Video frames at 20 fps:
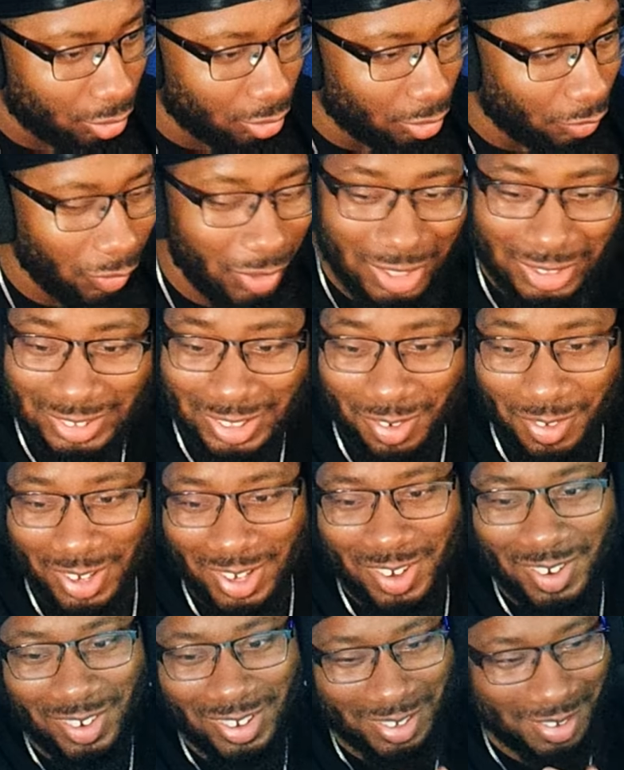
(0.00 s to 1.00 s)
What is going
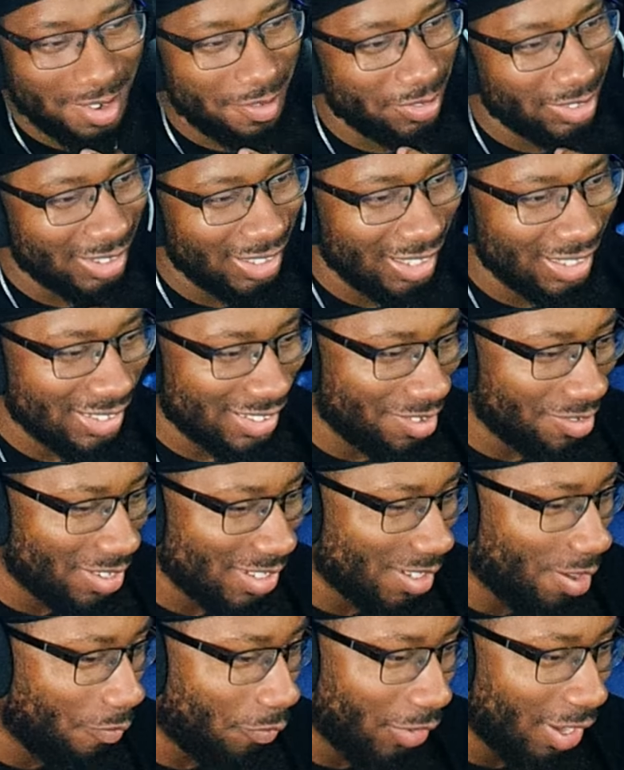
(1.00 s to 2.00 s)
on? Everything is going
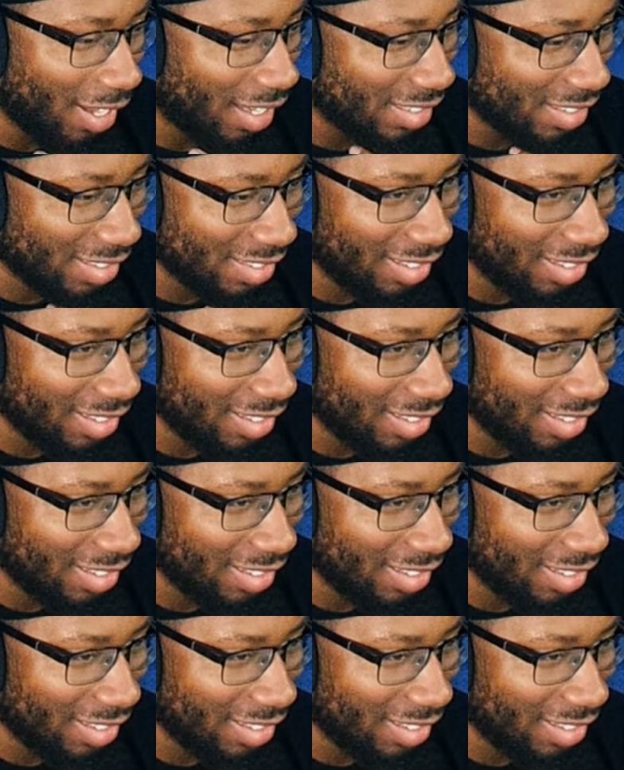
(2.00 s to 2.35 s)
so fast.